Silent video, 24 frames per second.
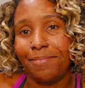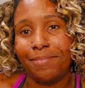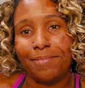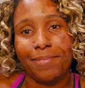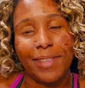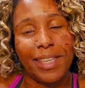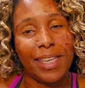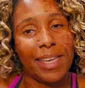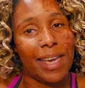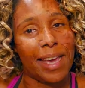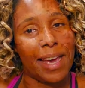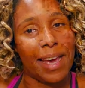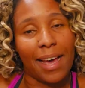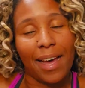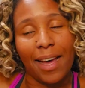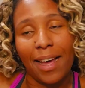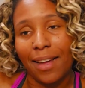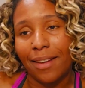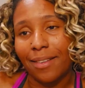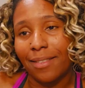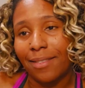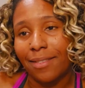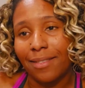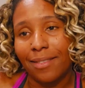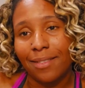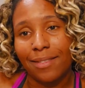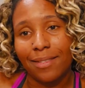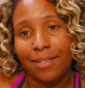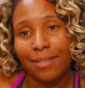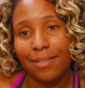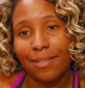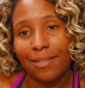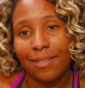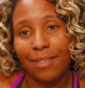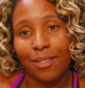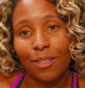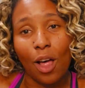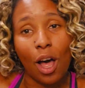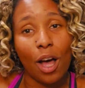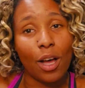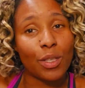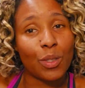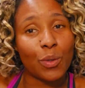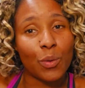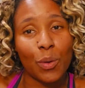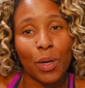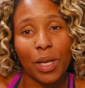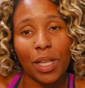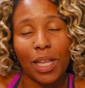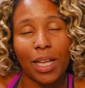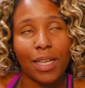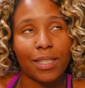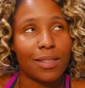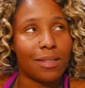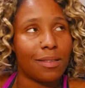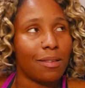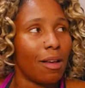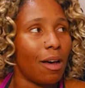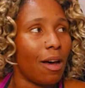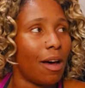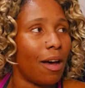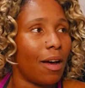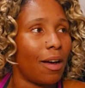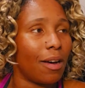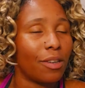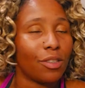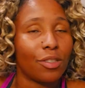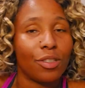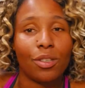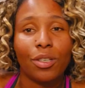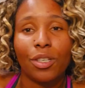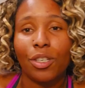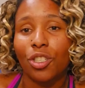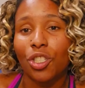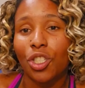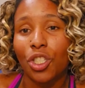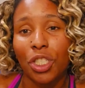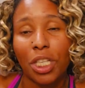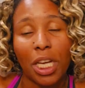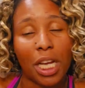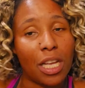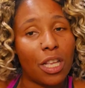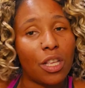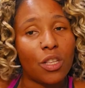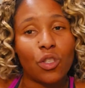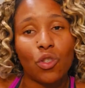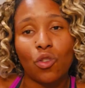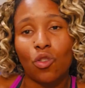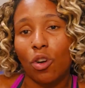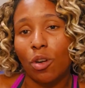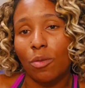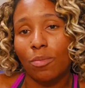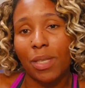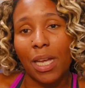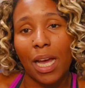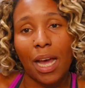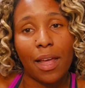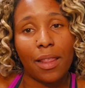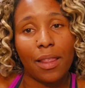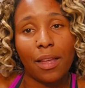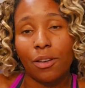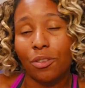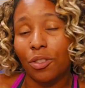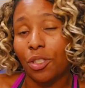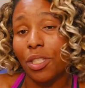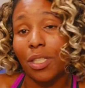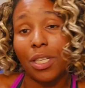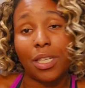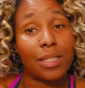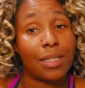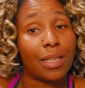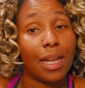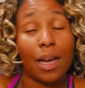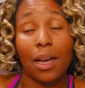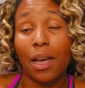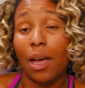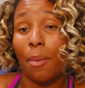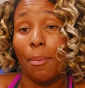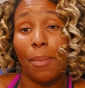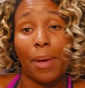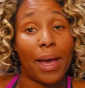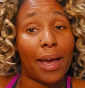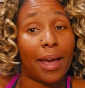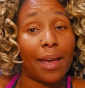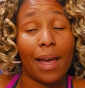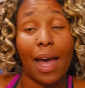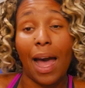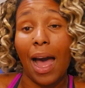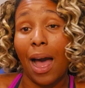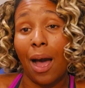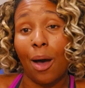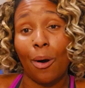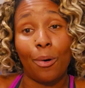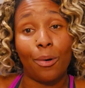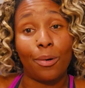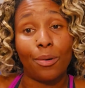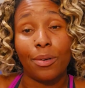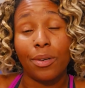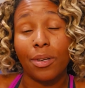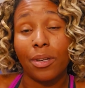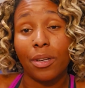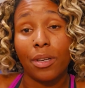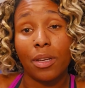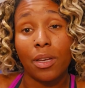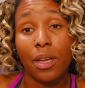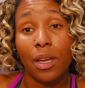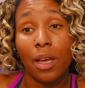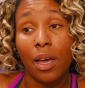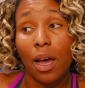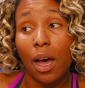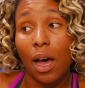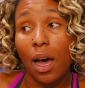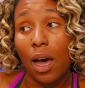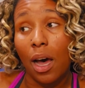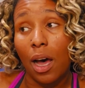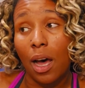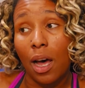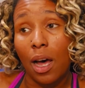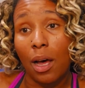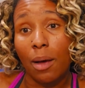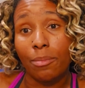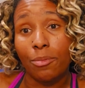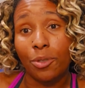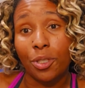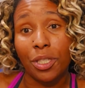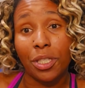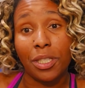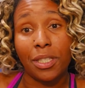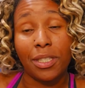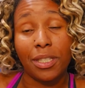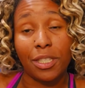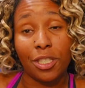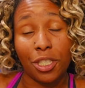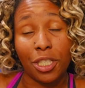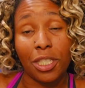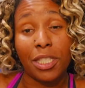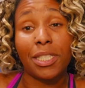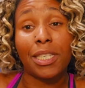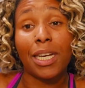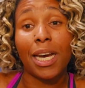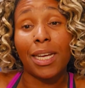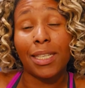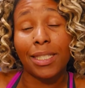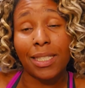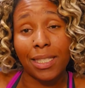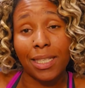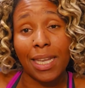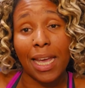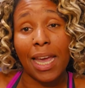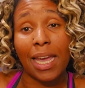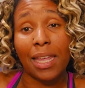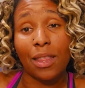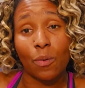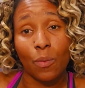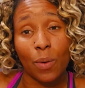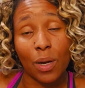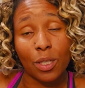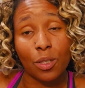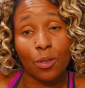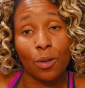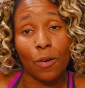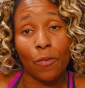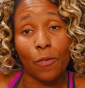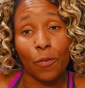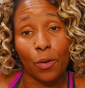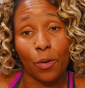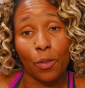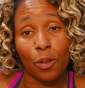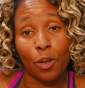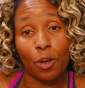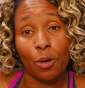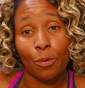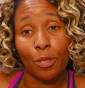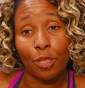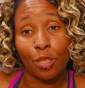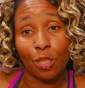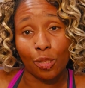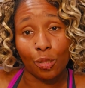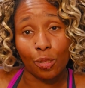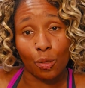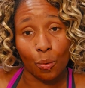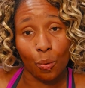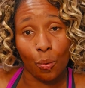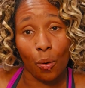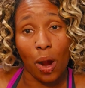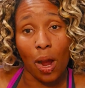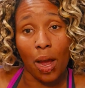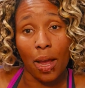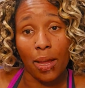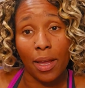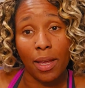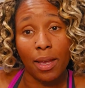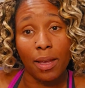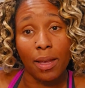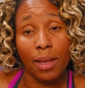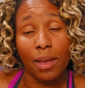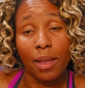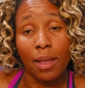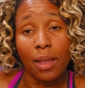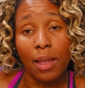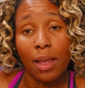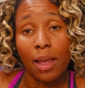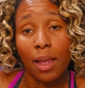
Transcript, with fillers: yeah, long story less long. Shannon storms out of there. She does not come back out. Um, she she does stay in the restaurant for a little bit, just crying.